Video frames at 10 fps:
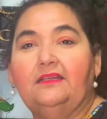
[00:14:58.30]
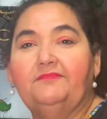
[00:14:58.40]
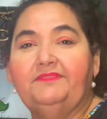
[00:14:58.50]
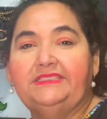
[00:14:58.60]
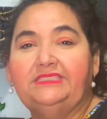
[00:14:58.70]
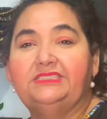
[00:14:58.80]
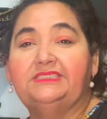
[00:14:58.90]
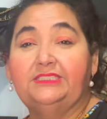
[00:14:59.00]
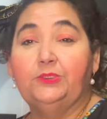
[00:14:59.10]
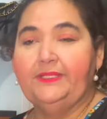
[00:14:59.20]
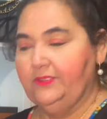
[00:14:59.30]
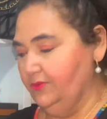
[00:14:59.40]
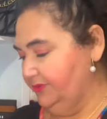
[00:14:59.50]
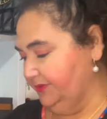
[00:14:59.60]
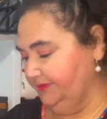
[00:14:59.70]
vintage cigarette
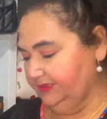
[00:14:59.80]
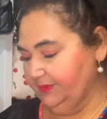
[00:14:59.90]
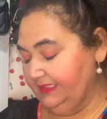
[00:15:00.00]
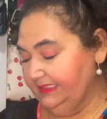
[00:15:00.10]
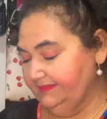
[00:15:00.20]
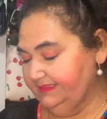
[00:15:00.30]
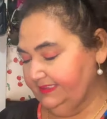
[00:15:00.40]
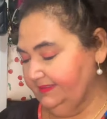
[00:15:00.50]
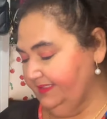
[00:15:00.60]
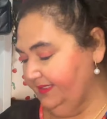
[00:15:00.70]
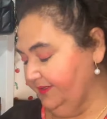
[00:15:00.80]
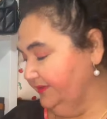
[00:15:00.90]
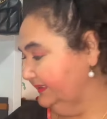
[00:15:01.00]
holder. So it lives in there,